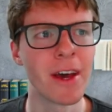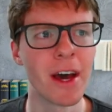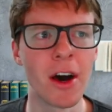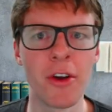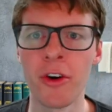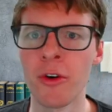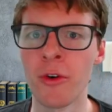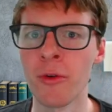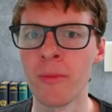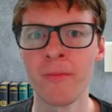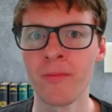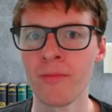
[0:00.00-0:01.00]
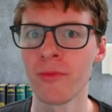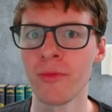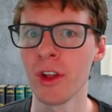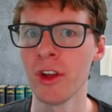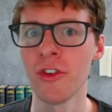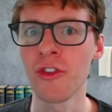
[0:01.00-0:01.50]
I don't know,
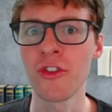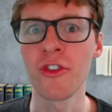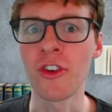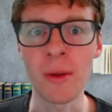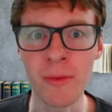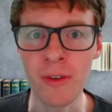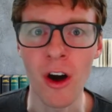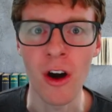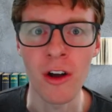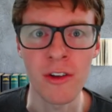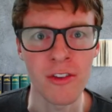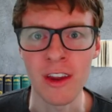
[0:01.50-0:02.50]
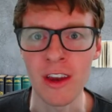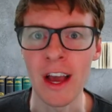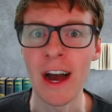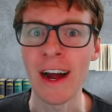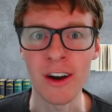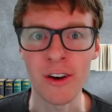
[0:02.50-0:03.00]
sheepdogs in
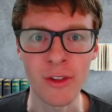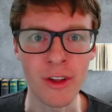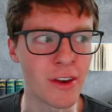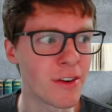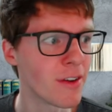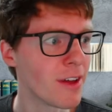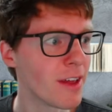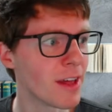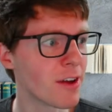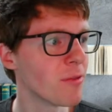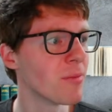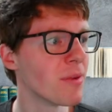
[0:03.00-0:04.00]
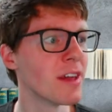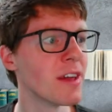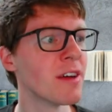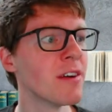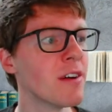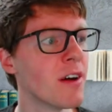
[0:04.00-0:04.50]
Ireland, it could
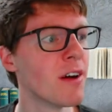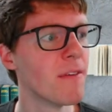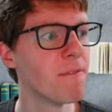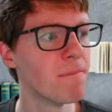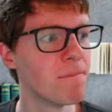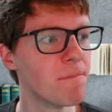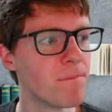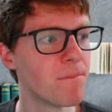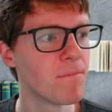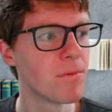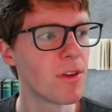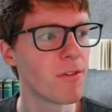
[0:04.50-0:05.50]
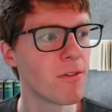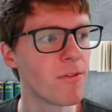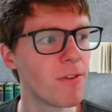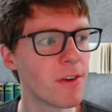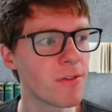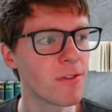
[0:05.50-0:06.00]
be
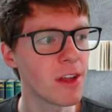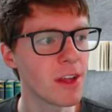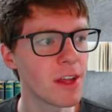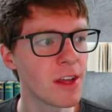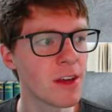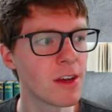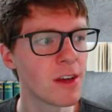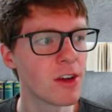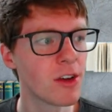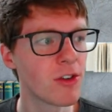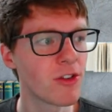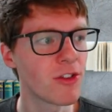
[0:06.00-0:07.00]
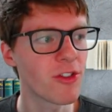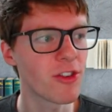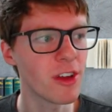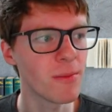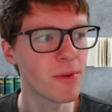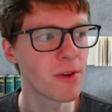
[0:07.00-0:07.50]
50
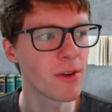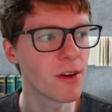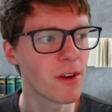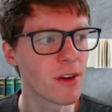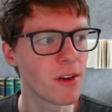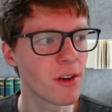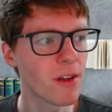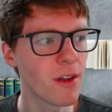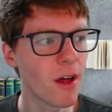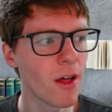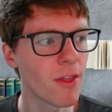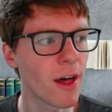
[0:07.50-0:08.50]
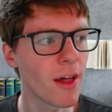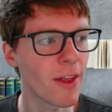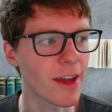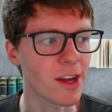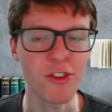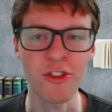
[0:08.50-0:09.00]
sheep that
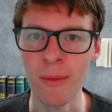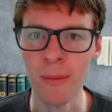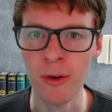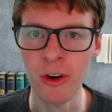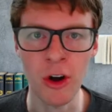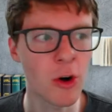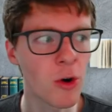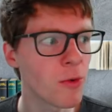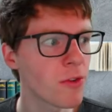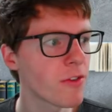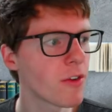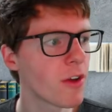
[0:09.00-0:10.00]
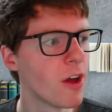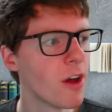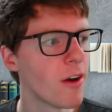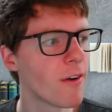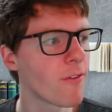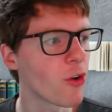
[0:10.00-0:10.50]
like a shepherd owns
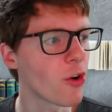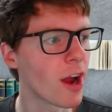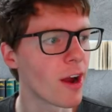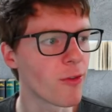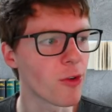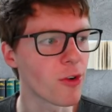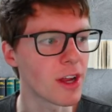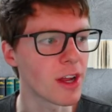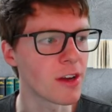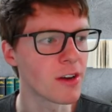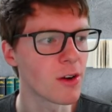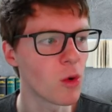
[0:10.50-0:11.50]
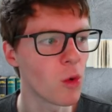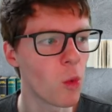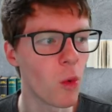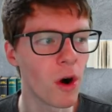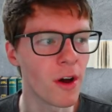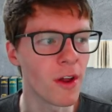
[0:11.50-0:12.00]
for every
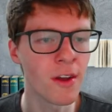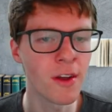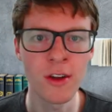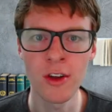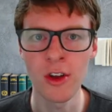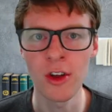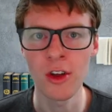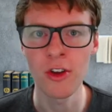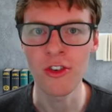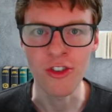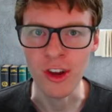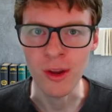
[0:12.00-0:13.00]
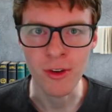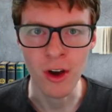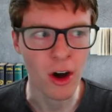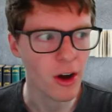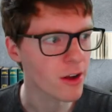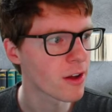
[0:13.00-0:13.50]
one
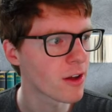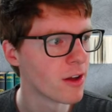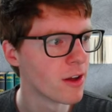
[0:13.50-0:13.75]
sheepdog.